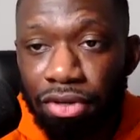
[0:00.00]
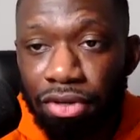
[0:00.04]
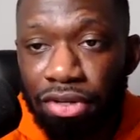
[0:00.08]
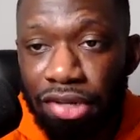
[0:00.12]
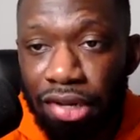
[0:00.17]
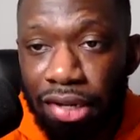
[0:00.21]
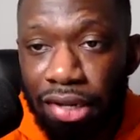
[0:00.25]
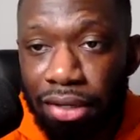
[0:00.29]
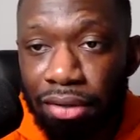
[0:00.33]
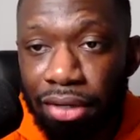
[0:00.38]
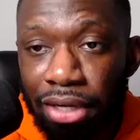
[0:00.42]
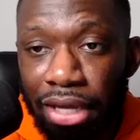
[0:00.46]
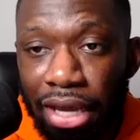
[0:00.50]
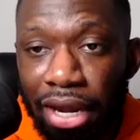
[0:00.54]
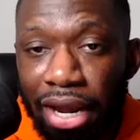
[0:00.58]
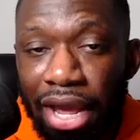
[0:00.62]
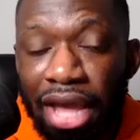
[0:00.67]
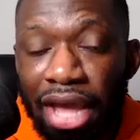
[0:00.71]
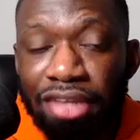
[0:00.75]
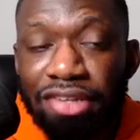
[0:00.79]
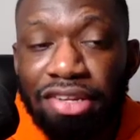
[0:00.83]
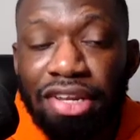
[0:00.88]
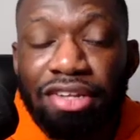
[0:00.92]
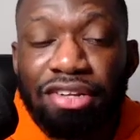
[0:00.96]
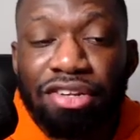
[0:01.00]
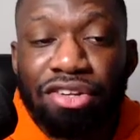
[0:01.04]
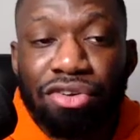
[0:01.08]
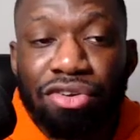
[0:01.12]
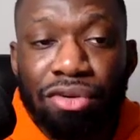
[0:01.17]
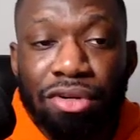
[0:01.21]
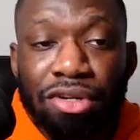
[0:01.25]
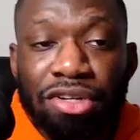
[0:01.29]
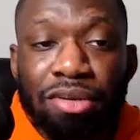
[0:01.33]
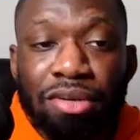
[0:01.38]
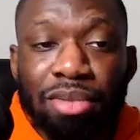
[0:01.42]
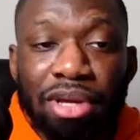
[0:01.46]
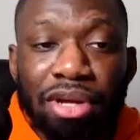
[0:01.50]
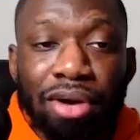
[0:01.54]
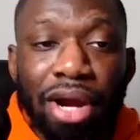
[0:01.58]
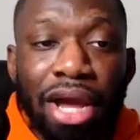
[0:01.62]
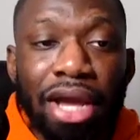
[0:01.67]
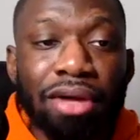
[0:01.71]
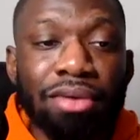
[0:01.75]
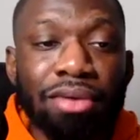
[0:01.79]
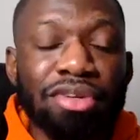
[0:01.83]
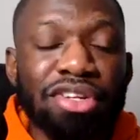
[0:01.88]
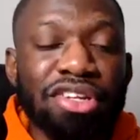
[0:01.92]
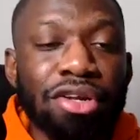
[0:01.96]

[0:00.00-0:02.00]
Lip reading: to get access to me, right?